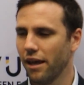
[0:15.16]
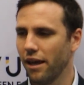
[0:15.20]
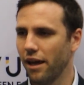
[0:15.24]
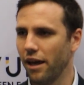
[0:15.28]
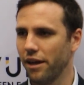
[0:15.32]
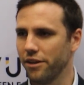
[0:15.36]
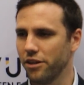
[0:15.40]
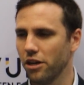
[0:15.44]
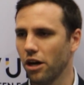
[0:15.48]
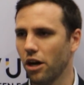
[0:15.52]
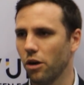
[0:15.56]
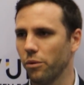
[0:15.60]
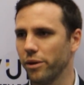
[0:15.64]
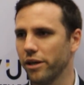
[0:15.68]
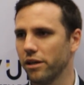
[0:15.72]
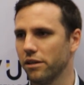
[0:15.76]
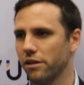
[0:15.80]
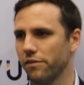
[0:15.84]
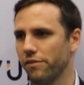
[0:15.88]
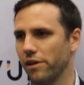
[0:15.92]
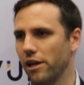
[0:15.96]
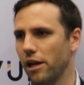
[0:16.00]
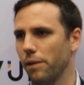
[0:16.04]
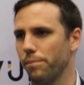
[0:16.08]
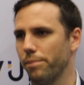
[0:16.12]
And yeah, we are
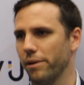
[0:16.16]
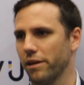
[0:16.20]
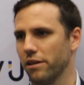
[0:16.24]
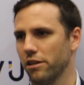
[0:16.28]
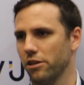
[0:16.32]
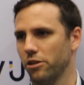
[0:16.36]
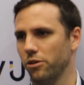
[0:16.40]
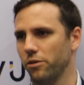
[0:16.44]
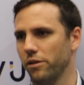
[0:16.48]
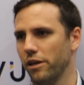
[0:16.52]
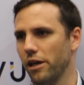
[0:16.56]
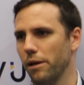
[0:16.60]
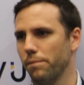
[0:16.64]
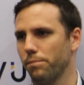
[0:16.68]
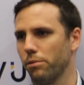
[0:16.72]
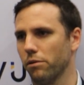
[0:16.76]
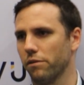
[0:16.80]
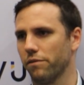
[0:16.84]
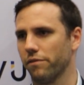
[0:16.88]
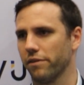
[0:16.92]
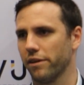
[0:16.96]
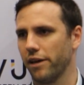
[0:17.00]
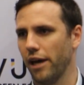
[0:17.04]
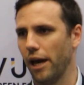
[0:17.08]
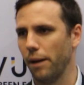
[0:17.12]
developing the new
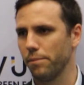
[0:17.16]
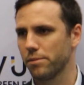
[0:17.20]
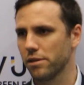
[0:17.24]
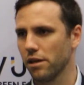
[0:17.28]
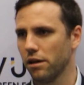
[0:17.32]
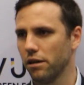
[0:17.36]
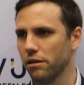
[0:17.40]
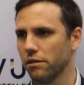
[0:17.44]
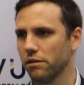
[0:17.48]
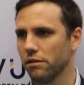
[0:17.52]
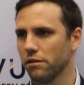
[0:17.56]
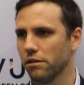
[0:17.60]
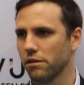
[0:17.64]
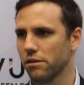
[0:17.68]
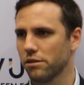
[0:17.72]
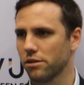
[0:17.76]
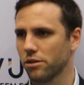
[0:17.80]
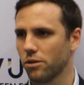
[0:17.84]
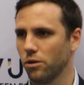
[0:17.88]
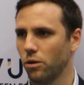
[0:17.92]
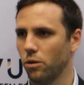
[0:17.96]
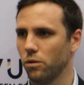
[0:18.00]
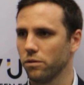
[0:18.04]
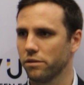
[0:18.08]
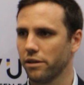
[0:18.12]
airport for Cape Town.
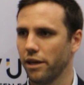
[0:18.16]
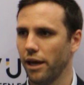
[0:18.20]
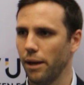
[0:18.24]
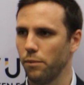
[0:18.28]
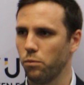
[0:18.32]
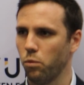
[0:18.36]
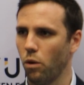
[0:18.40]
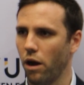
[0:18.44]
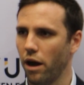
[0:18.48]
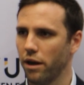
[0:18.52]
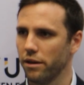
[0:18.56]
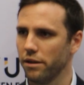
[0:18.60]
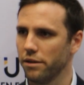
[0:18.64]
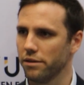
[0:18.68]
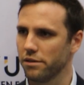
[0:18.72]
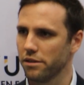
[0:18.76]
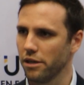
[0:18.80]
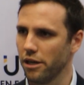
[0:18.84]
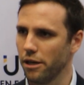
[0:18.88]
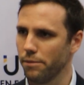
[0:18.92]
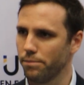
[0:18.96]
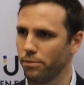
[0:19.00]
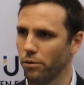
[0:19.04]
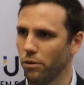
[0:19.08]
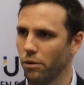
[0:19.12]
It's called Cape Winelands
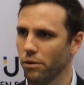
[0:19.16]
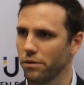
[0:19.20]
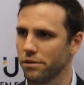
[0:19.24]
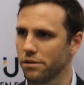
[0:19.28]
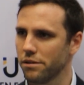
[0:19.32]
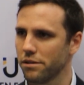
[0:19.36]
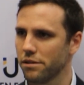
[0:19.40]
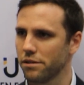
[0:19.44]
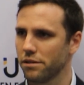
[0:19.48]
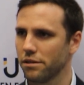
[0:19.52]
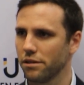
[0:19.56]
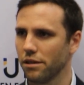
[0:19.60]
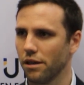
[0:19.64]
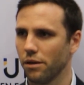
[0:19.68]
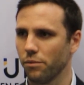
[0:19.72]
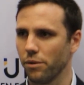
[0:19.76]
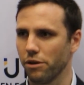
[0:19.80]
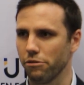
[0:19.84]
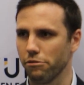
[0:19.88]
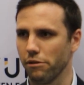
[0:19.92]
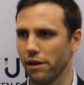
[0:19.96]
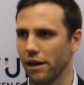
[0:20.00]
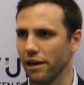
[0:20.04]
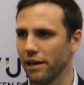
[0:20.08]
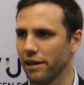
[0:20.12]
Airport.
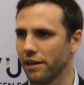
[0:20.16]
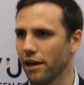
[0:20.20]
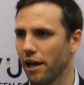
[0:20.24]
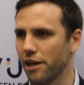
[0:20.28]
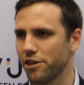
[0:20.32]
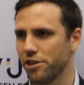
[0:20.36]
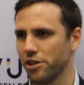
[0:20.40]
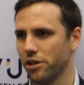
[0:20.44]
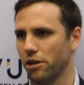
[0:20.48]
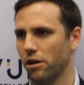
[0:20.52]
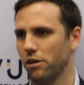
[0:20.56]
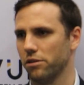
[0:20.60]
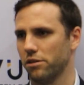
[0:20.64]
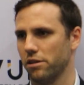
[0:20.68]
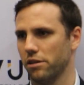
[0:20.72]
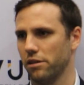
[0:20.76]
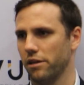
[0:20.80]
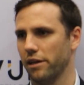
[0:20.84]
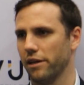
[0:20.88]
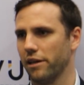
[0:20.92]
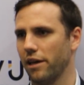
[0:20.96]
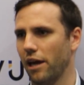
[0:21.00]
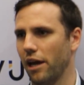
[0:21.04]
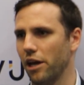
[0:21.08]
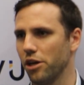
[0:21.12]
We're really latching onto the
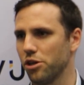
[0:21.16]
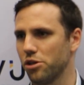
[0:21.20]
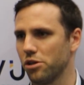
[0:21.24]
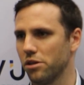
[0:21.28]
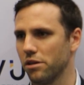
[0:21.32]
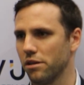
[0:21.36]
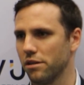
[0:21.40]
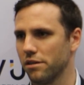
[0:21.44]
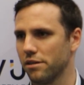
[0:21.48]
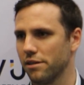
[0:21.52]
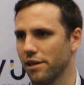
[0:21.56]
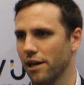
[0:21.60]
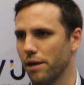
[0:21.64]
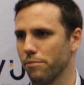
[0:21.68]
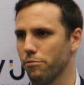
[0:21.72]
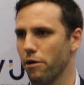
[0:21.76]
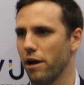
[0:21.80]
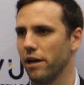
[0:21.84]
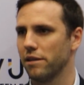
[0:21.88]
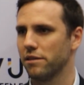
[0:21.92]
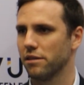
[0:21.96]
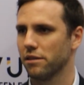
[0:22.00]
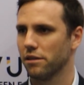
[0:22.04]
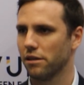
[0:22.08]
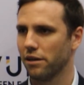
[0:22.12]
location,
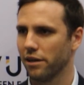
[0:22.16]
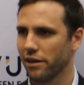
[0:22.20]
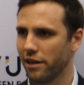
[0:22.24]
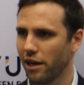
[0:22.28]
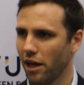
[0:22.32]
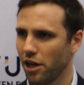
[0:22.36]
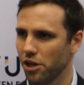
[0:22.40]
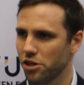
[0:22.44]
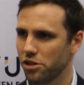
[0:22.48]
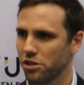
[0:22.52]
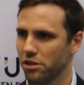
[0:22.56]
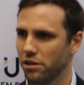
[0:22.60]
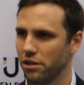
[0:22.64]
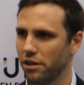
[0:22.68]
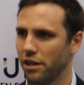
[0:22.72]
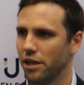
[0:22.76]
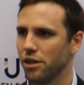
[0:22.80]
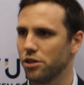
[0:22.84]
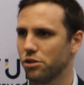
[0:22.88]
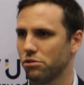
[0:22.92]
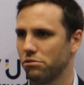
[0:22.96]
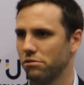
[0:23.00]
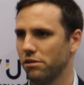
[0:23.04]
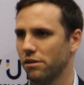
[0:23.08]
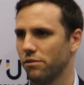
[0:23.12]
celebrating the location and the
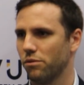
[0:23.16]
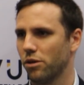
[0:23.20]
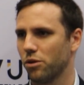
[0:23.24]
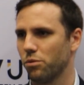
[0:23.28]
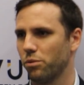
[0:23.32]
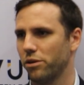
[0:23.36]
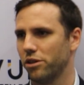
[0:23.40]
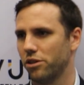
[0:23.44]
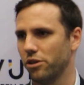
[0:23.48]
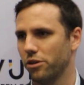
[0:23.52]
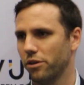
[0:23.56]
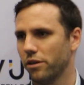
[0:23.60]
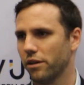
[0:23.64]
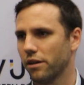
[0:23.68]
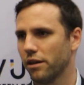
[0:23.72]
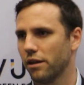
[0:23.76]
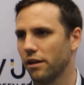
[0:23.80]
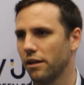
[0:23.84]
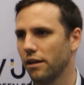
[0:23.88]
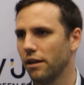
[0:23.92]
history of what we're doing.